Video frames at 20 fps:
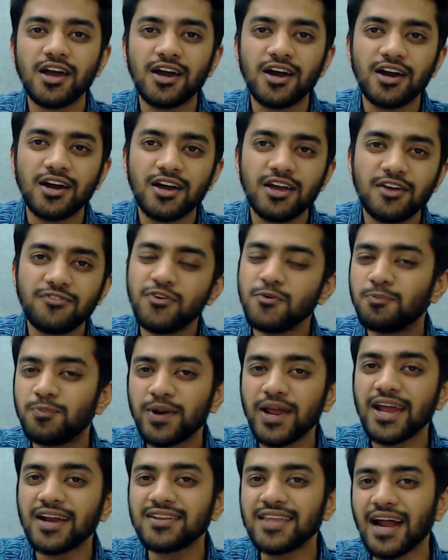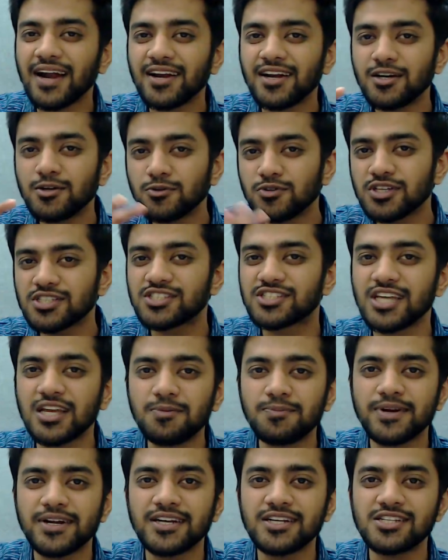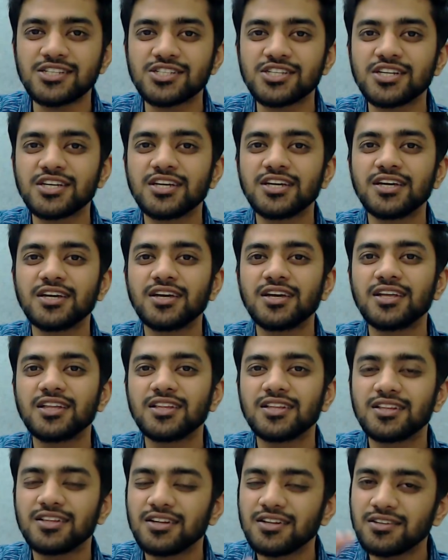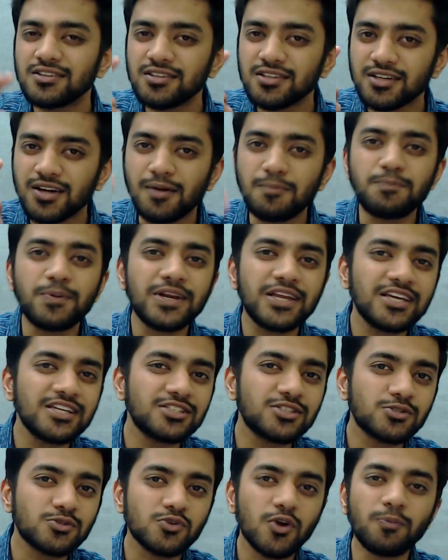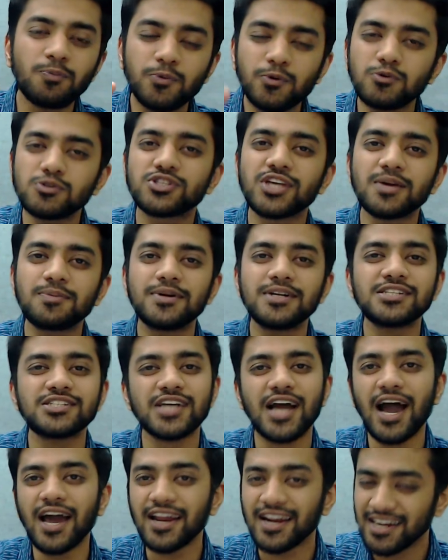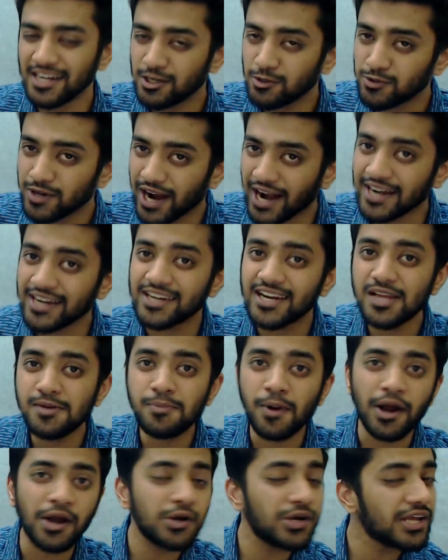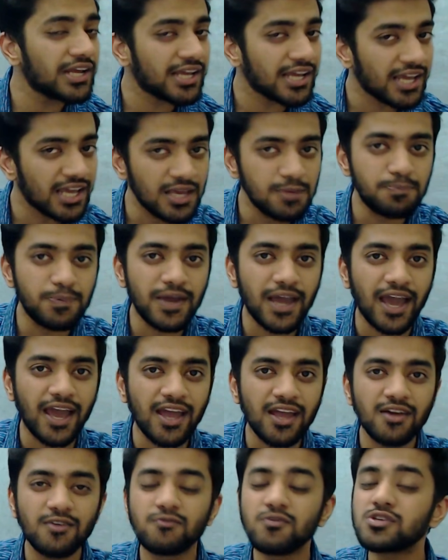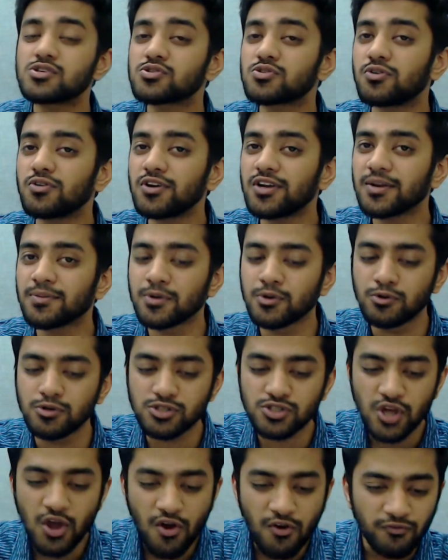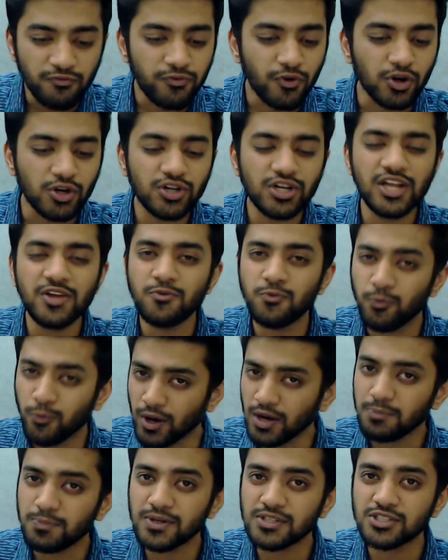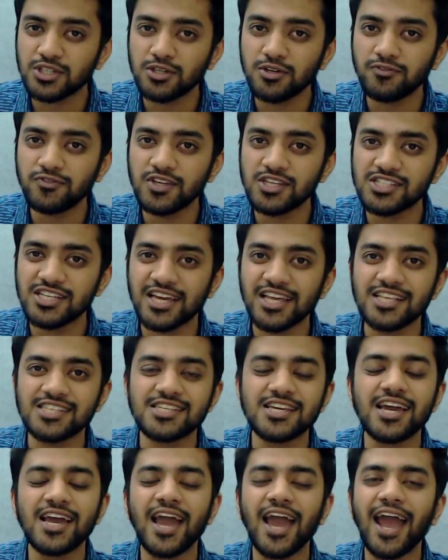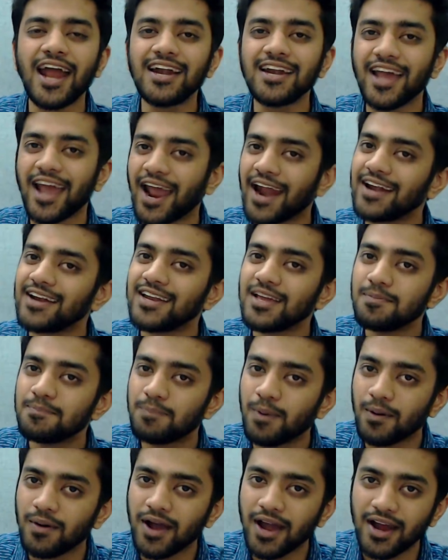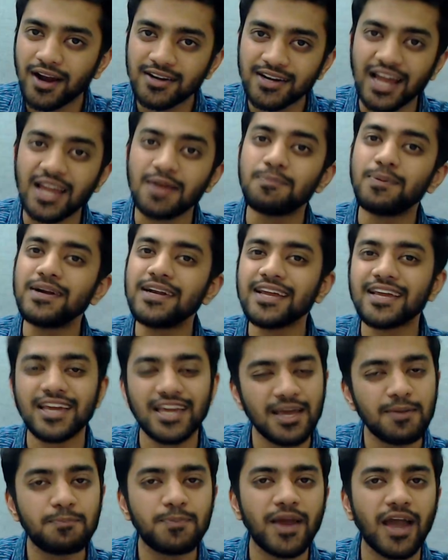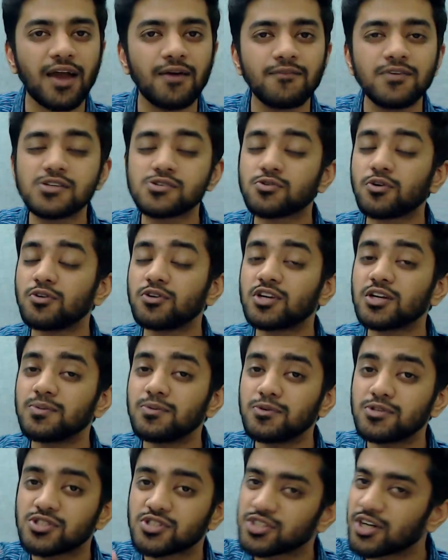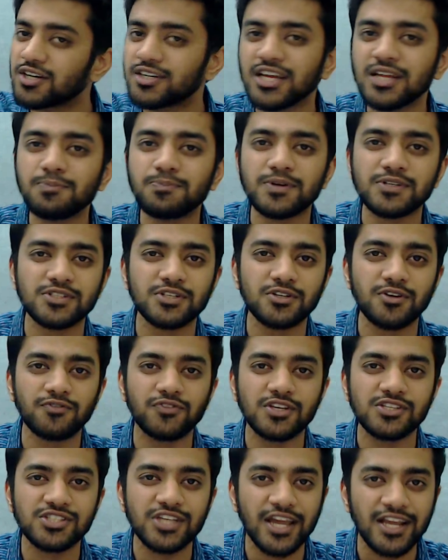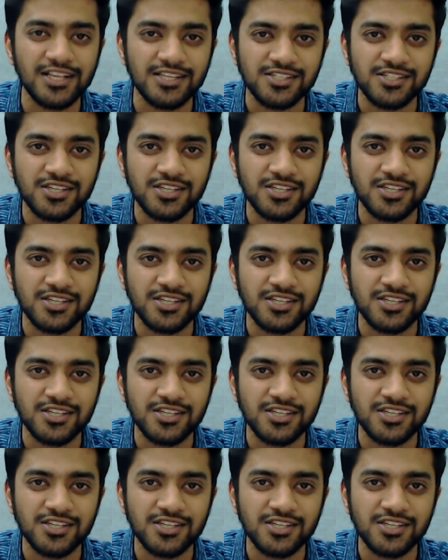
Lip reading: If you break that into the segments, the company's top 2 segments are into antibiotic API, which contributes 41% of the sales, and anti-diabetic API, which contributes 13% of the sales.